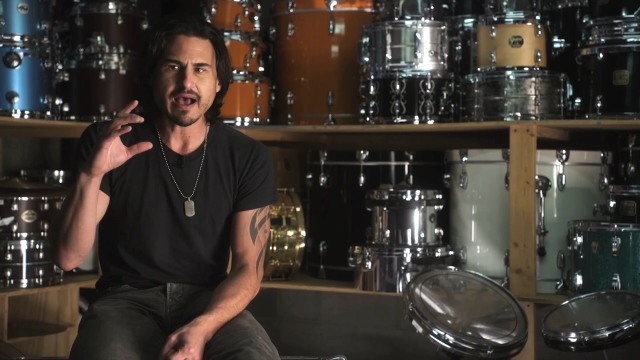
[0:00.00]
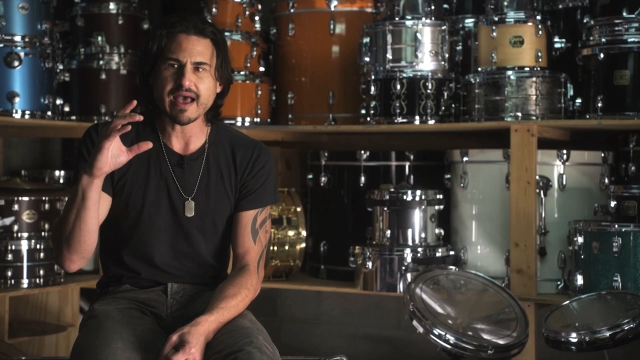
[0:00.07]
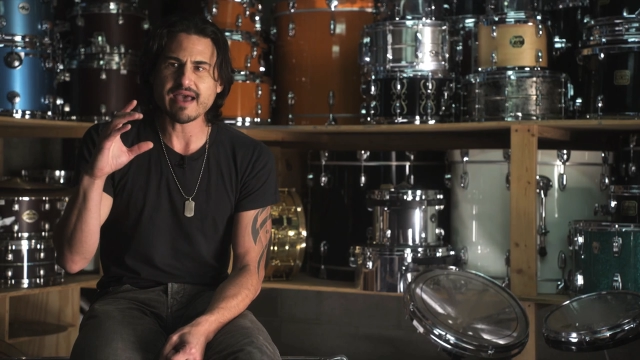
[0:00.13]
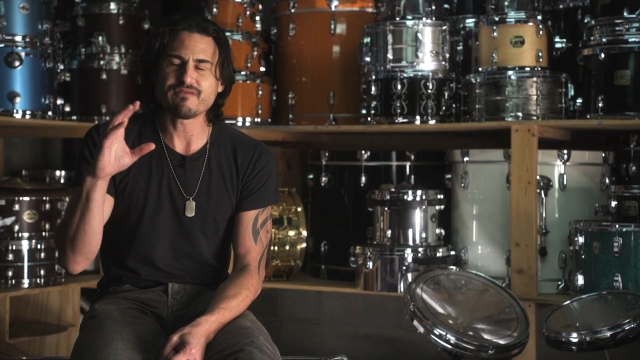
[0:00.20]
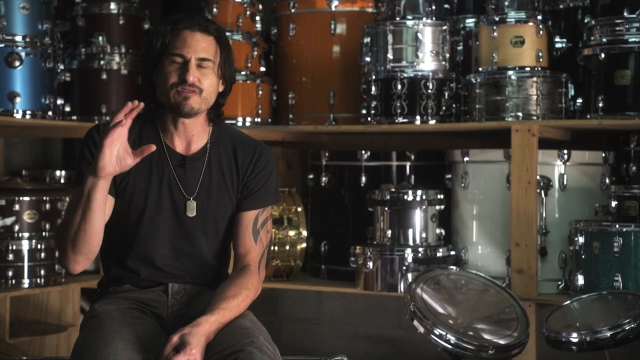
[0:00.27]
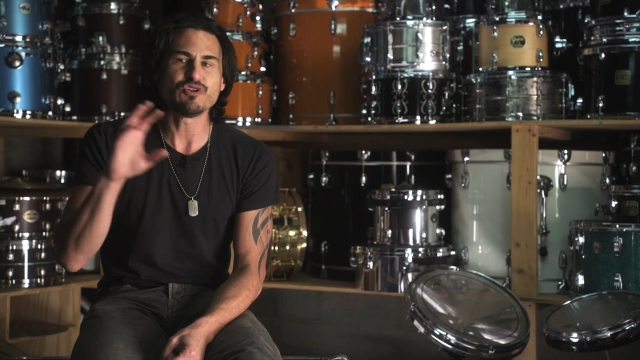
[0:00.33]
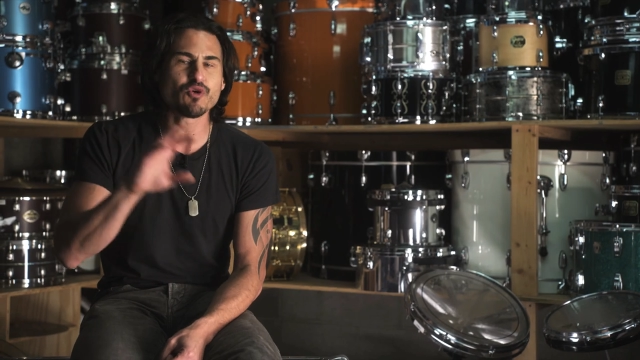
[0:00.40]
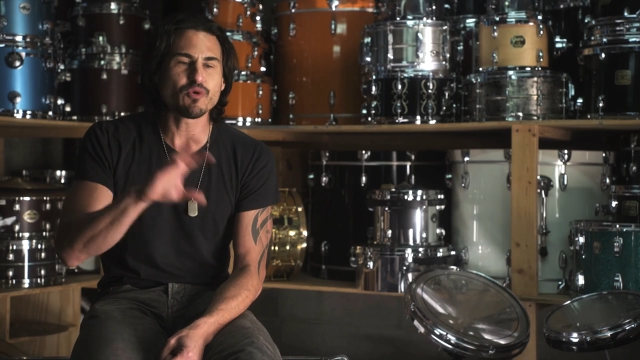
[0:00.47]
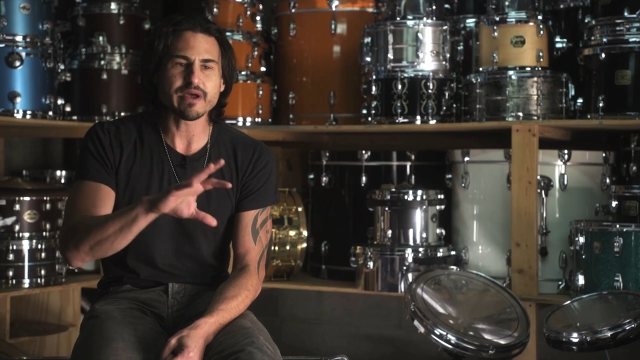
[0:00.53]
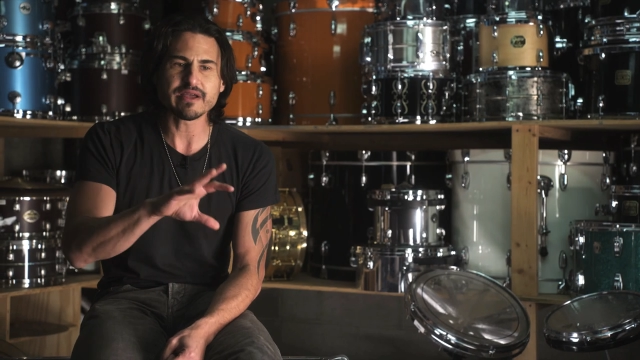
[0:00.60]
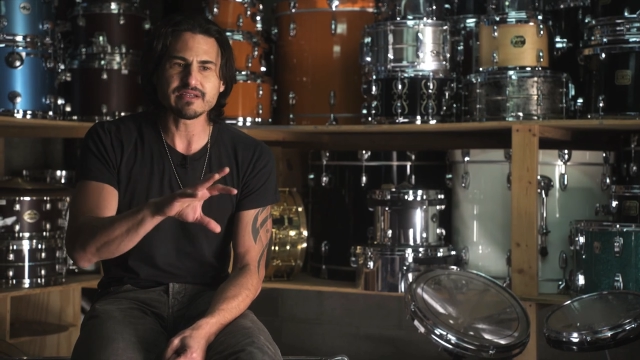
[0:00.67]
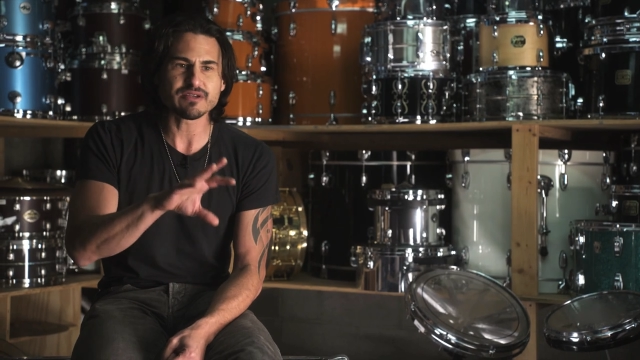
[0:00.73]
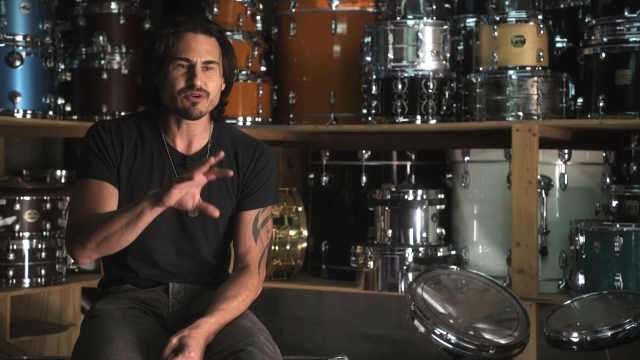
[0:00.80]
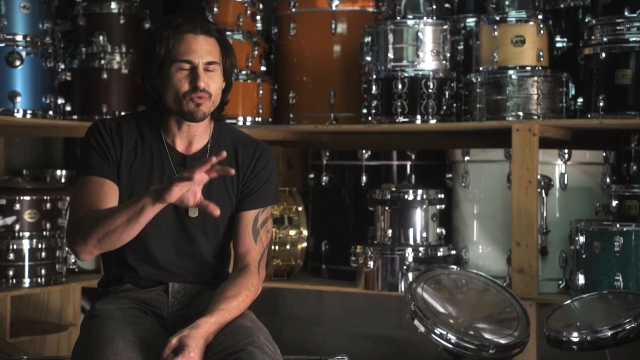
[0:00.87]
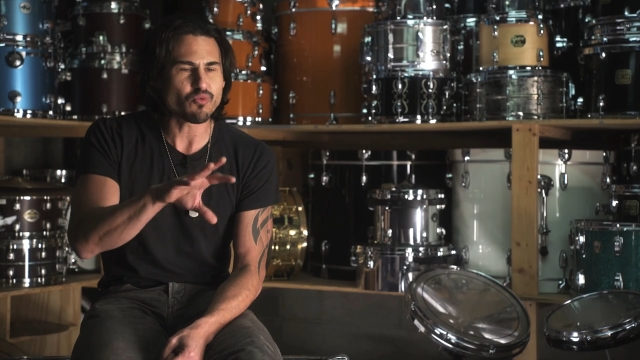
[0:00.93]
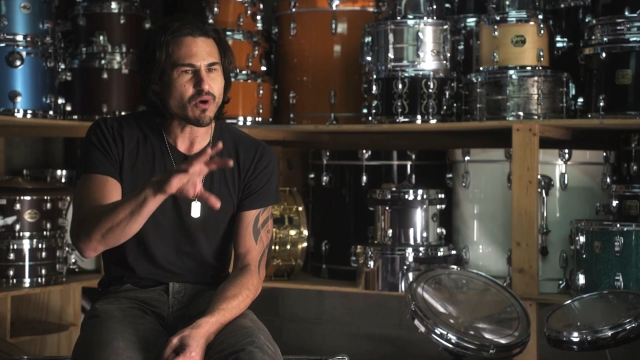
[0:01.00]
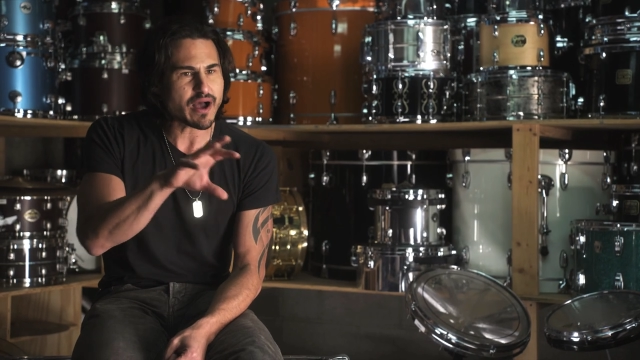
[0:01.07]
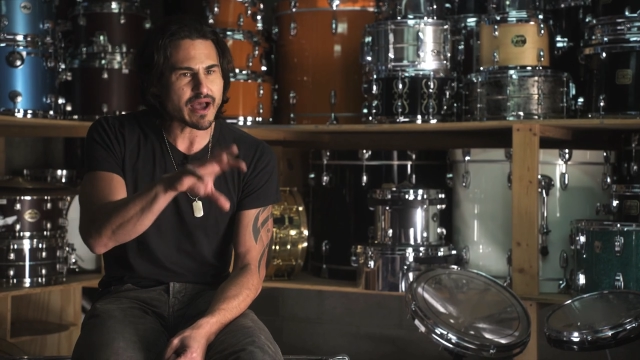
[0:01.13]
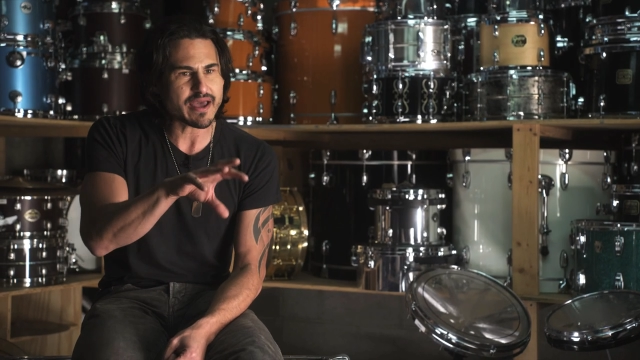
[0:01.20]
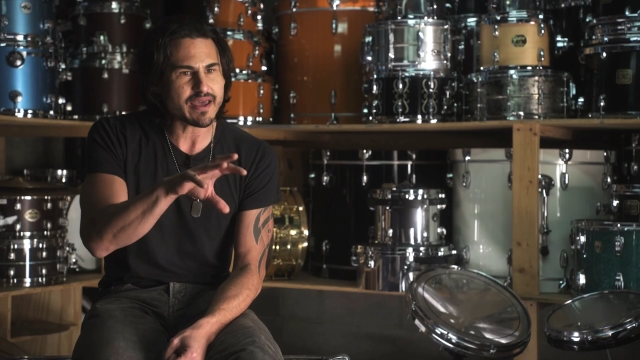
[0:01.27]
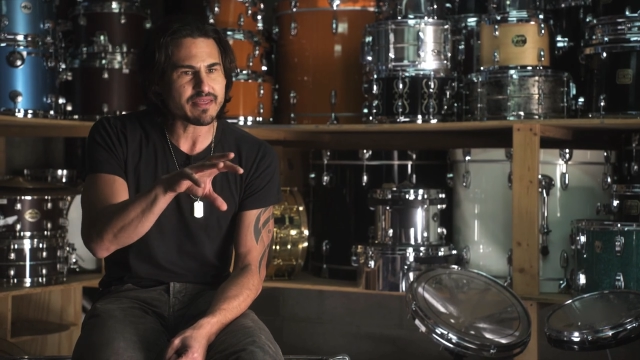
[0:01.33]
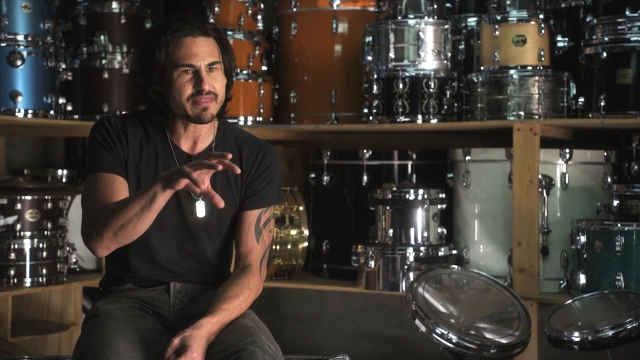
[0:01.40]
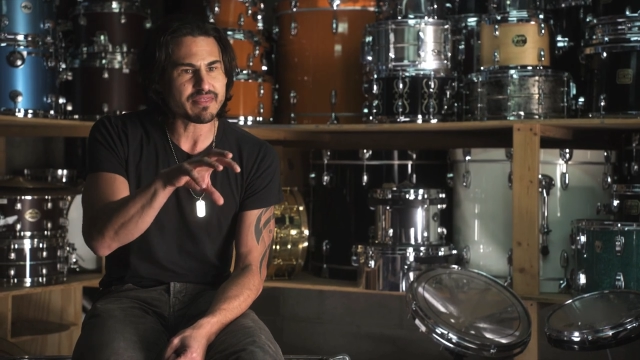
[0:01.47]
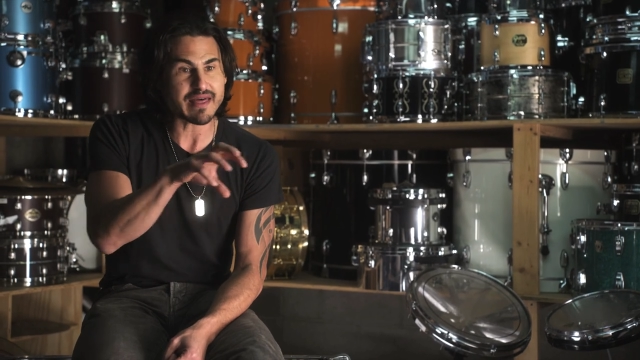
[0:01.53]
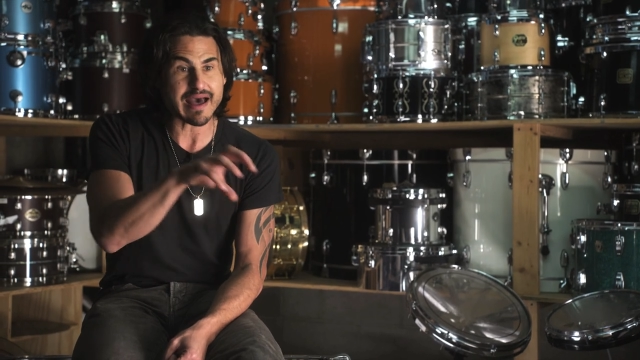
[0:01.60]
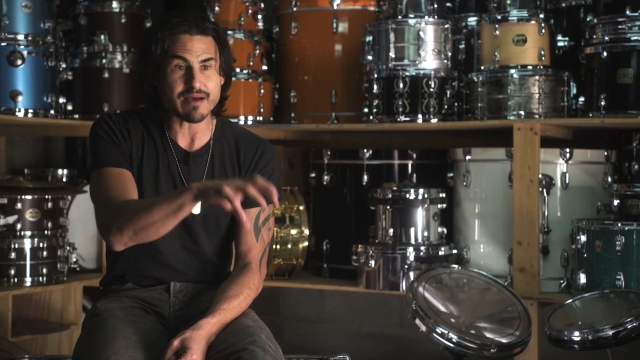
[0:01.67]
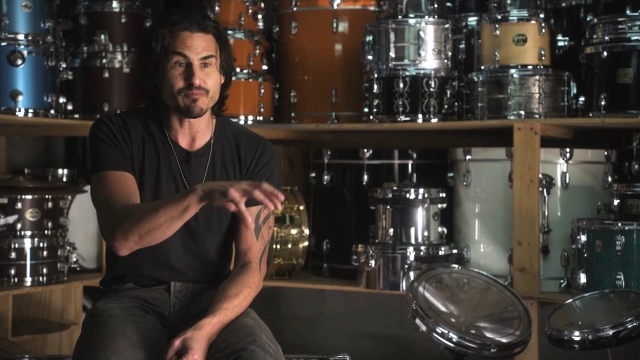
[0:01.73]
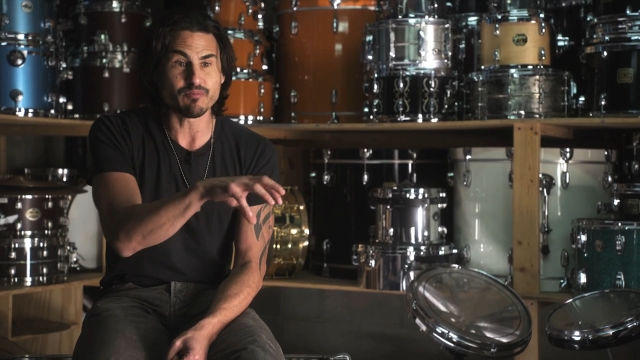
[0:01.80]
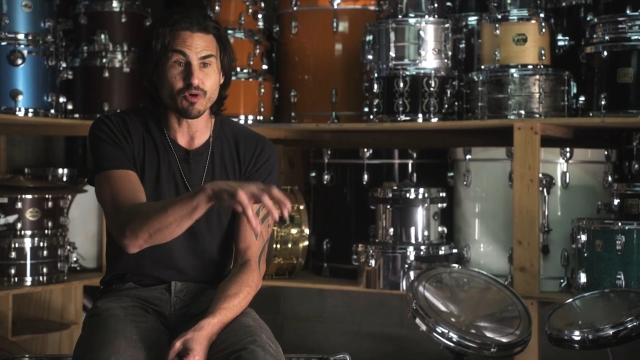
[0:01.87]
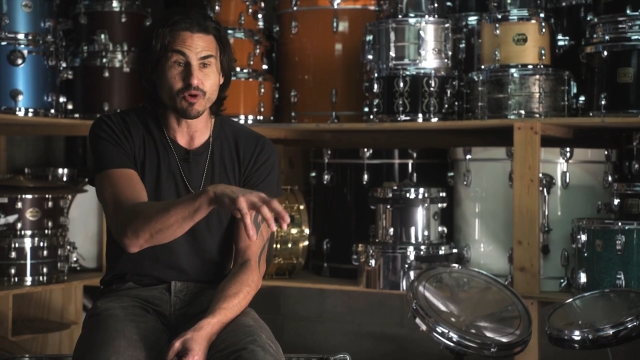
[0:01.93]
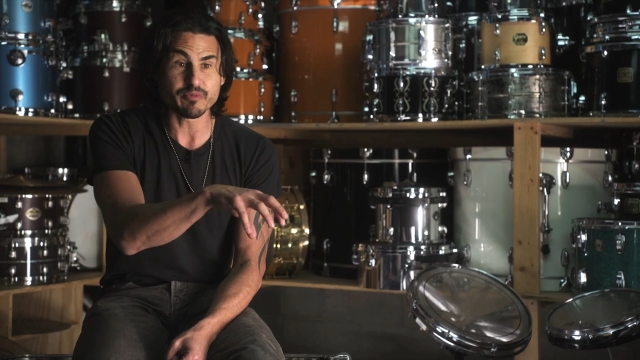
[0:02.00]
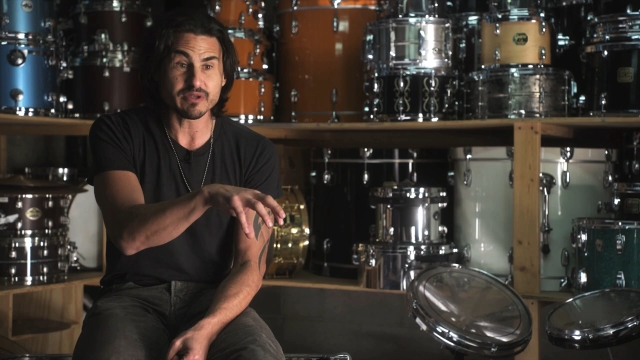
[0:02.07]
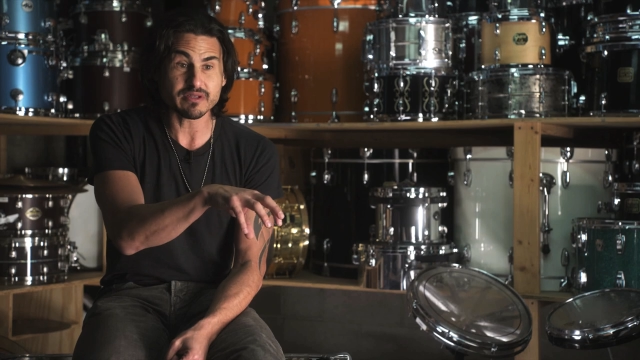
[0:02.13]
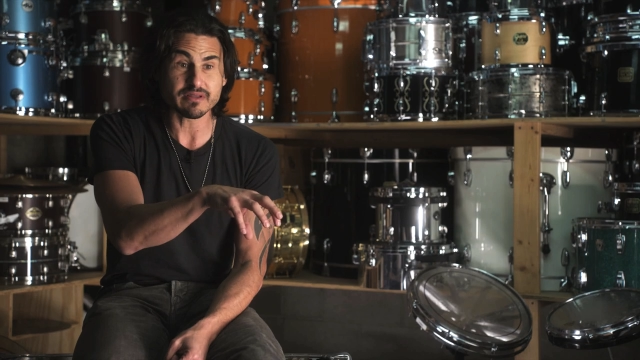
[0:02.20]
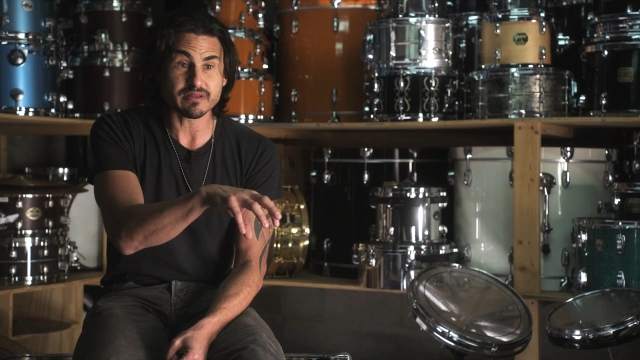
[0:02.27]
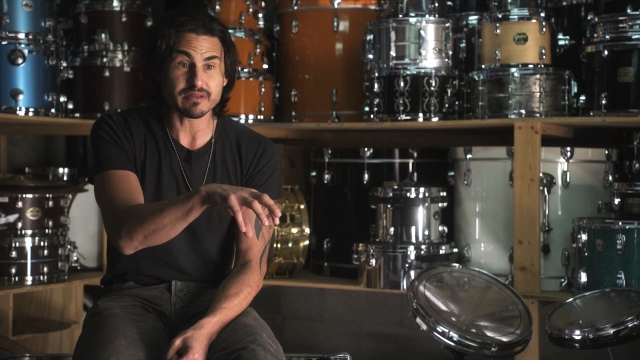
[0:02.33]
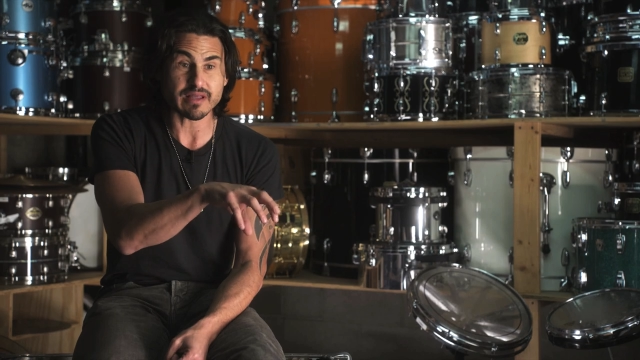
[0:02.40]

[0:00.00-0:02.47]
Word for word: I have no idea why that moment,